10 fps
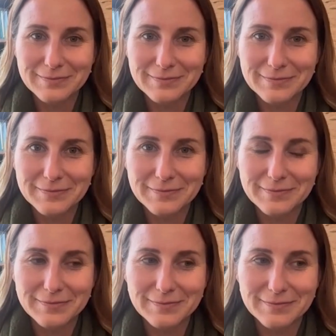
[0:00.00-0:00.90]

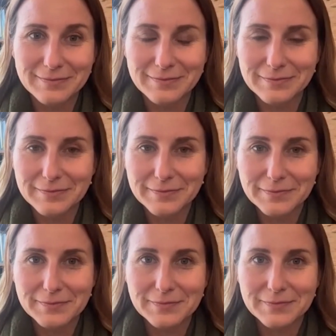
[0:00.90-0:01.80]

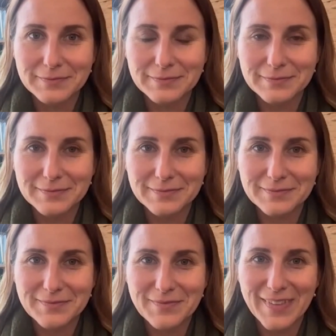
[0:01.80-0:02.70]

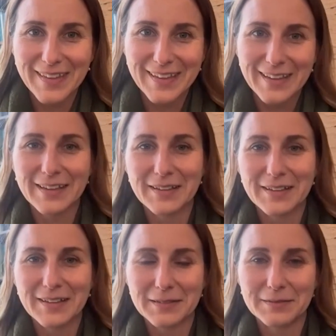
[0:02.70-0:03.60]

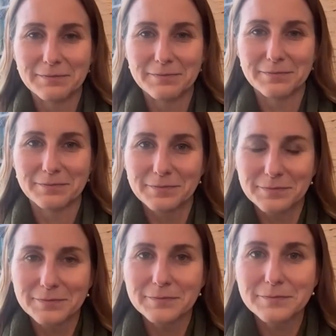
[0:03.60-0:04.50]

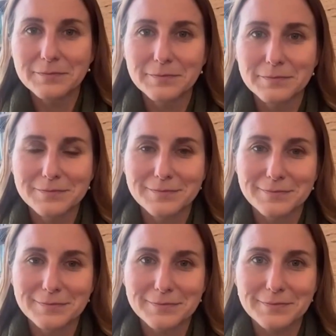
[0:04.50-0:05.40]

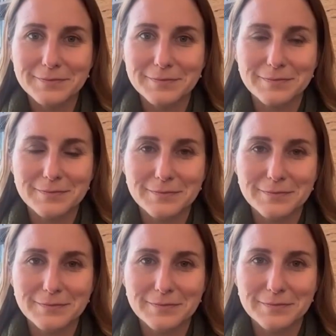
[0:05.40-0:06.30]

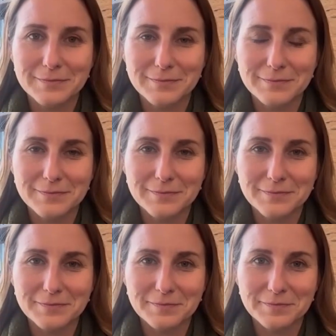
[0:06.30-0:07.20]

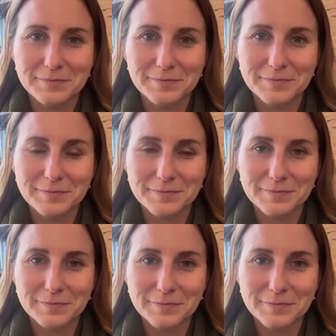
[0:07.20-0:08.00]
[no speech]